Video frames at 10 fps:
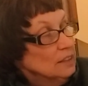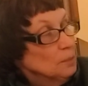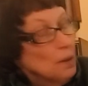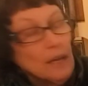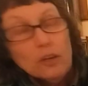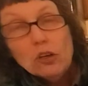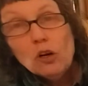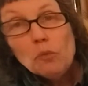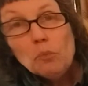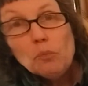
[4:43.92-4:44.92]
depending
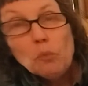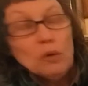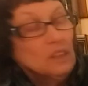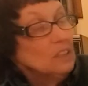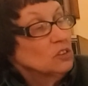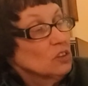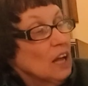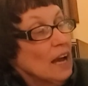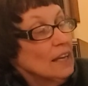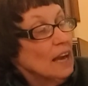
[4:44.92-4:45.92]
on what these are
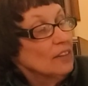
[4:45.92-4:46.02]
like,